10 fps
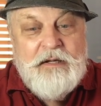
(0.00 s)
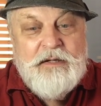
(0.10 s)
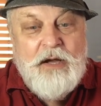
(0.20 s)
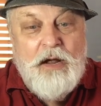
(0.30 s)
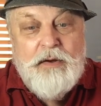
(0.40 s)

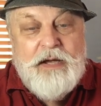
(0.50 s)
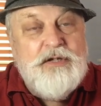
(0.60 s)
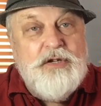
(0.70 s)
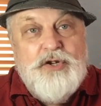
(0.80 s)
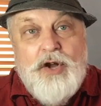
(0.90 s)
So look, he's
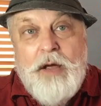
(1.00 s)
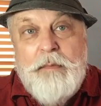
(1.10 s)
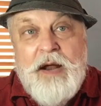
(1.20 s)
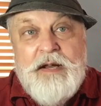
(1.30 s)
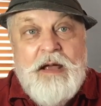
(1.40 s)
just churning
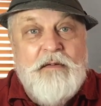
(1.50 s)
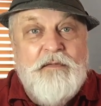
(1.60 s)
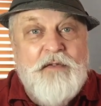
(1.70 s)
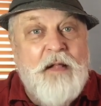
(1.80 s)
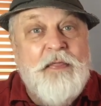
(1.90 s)
them out. He's having
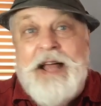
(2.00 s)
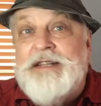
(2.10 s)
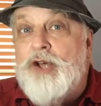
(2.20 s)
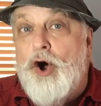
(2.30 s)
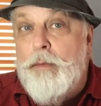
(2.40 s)
fun.
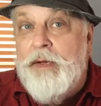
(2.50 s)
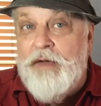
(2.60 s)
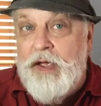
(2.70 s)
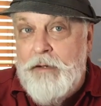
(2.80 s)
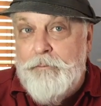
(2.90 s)
That's the hobby
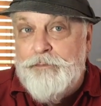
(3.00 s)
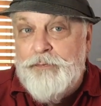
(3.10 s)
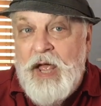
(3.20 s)
for him.